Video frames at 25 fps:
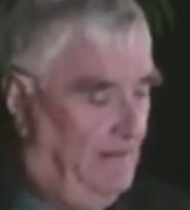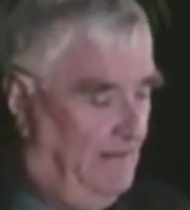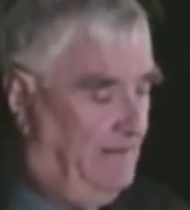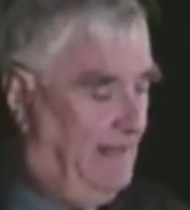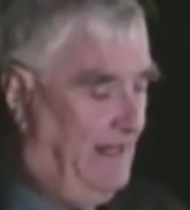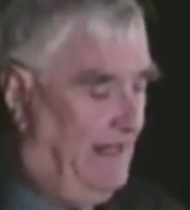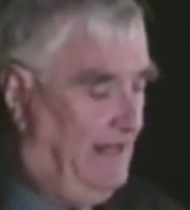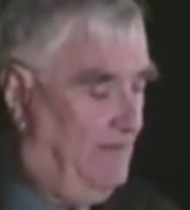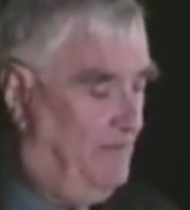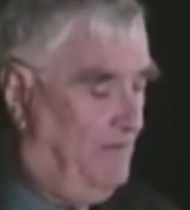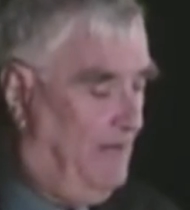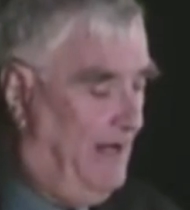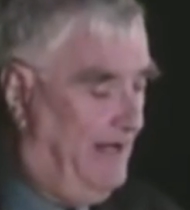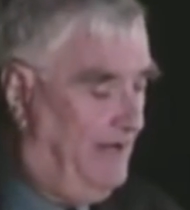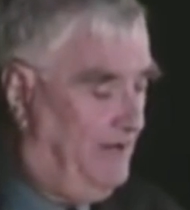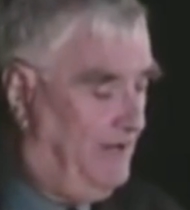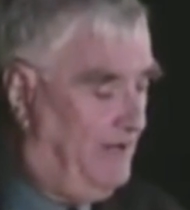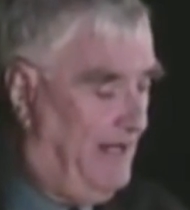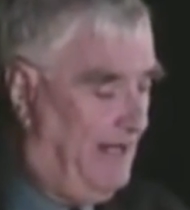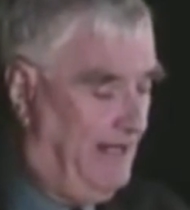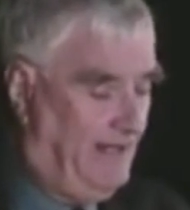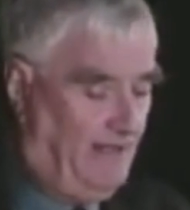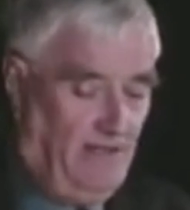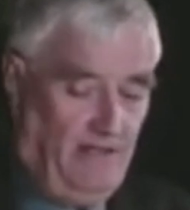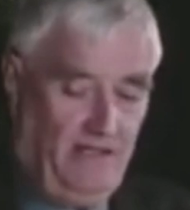taken by her
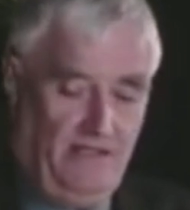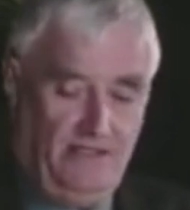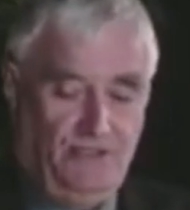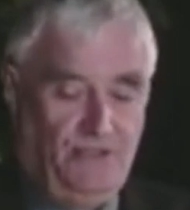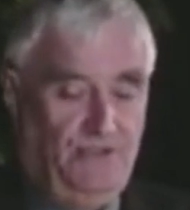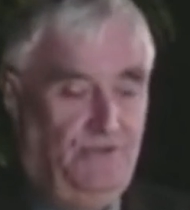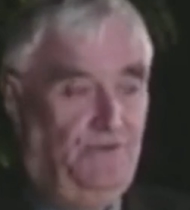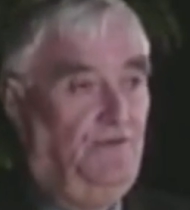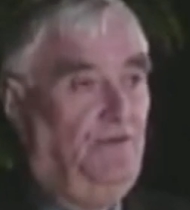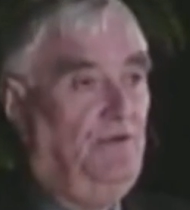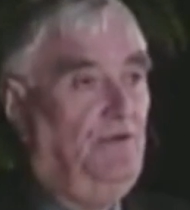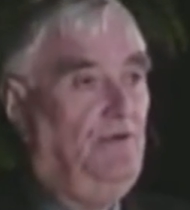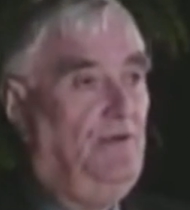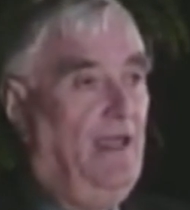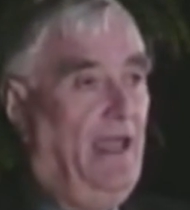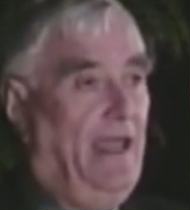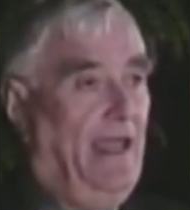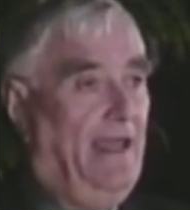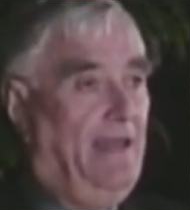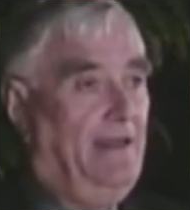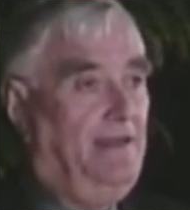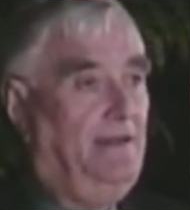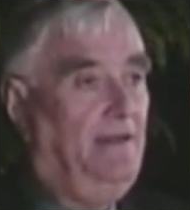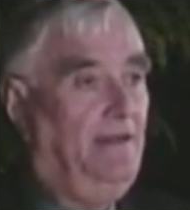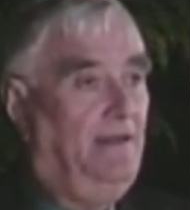gynecologist, who
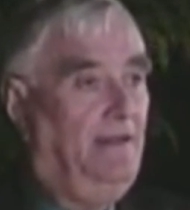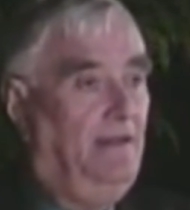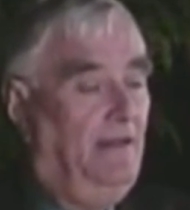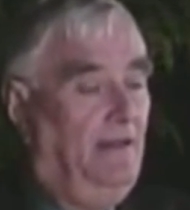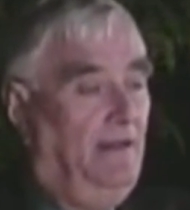had